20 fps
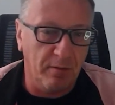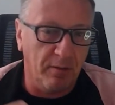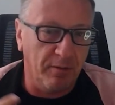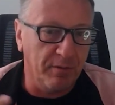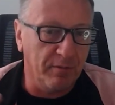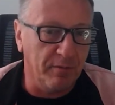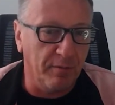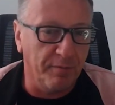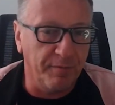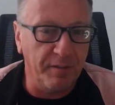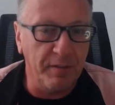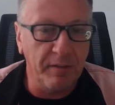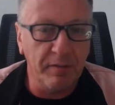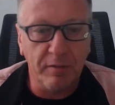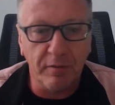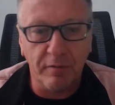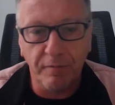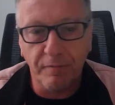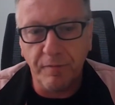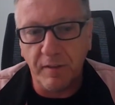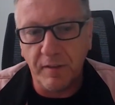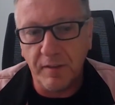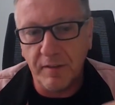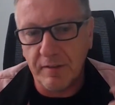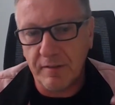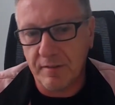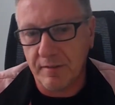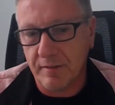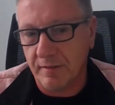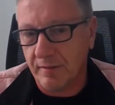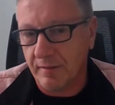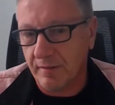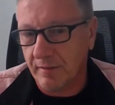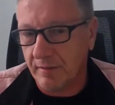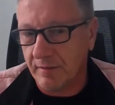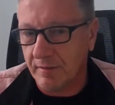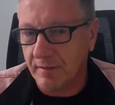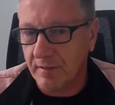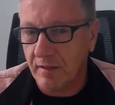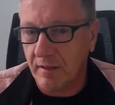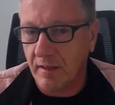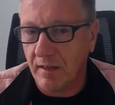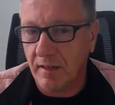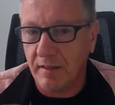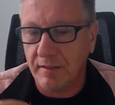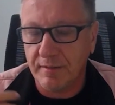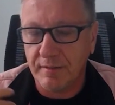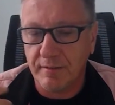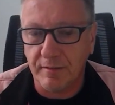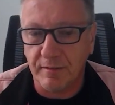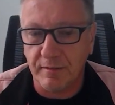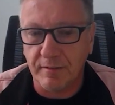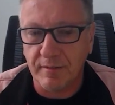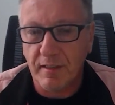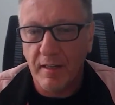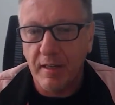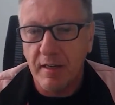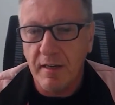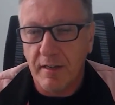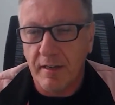lots of interfaces, classes,